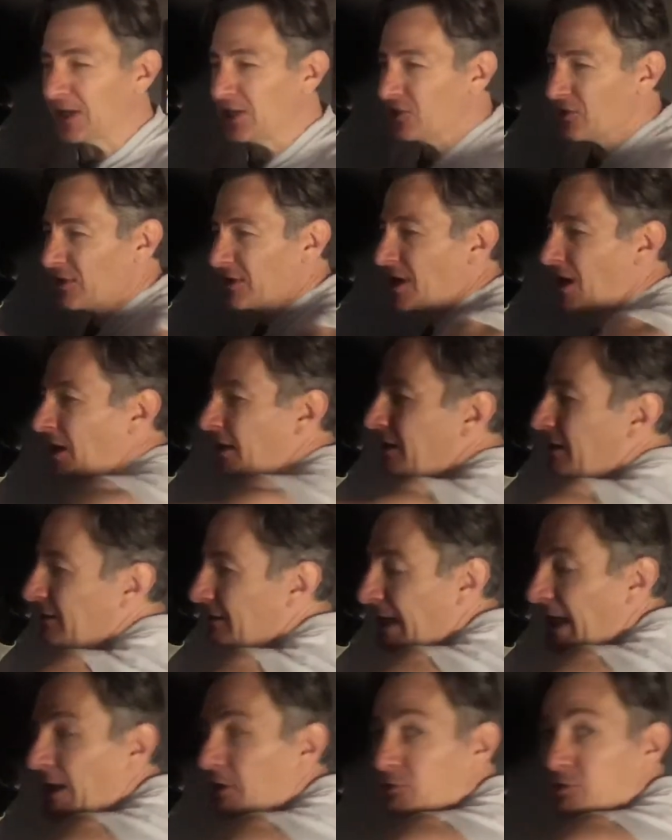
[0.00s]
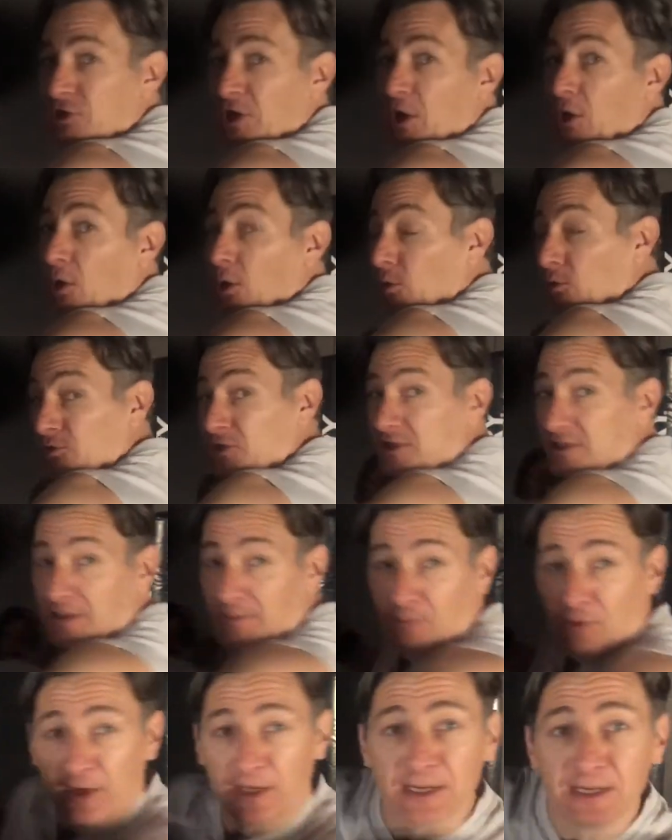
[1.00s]
You're not allowed to hold
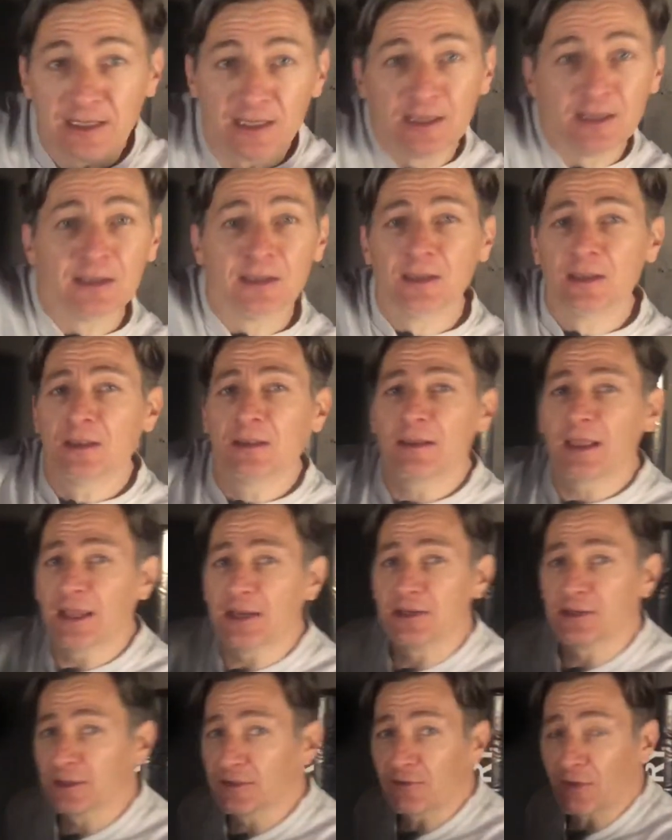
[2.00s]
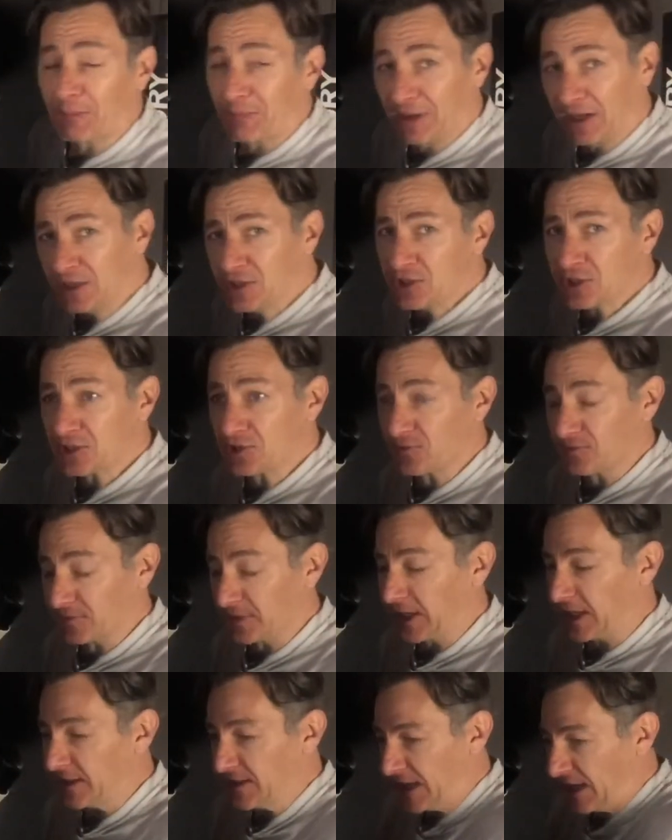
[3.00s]
someone and deliver punches
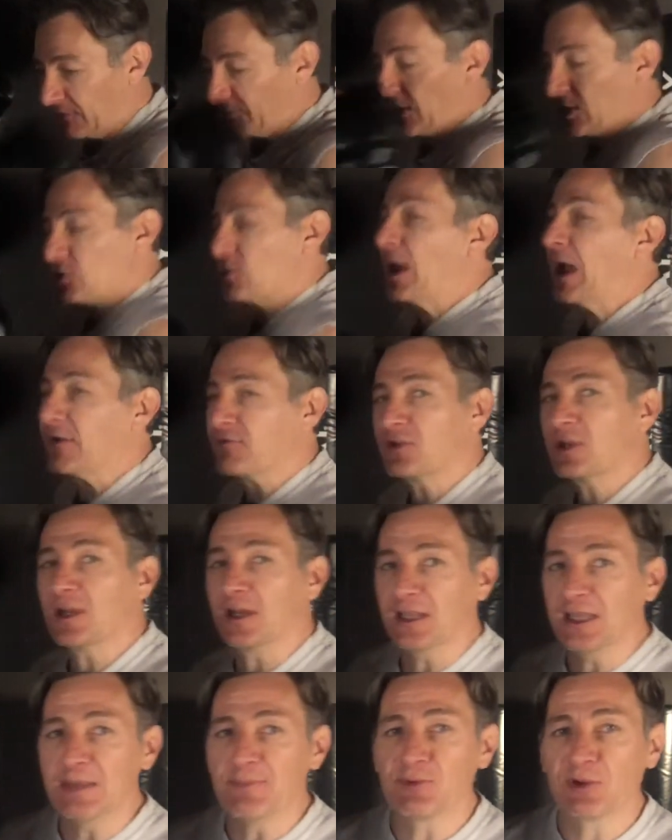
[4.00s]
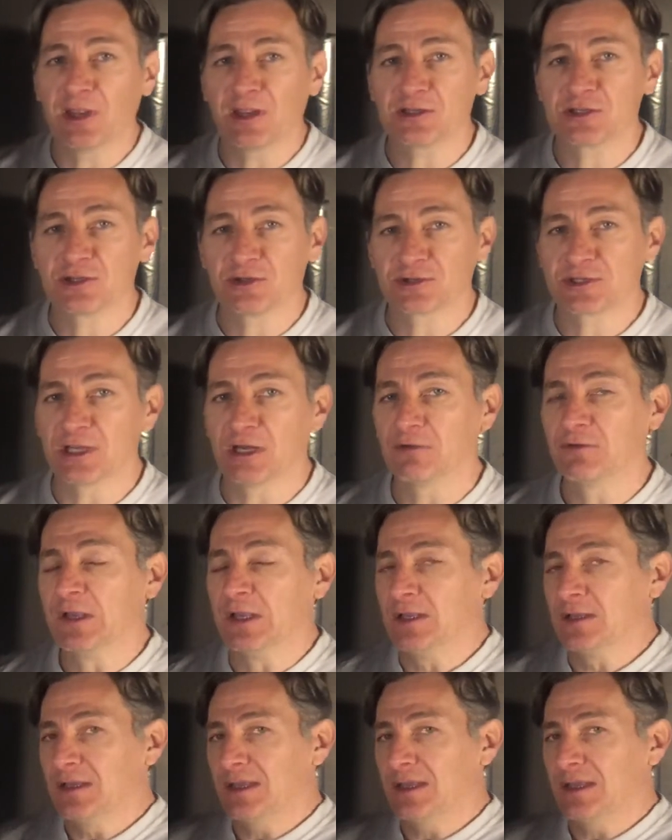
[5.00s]
like that, right? You have to kind of keep your hands to yourself.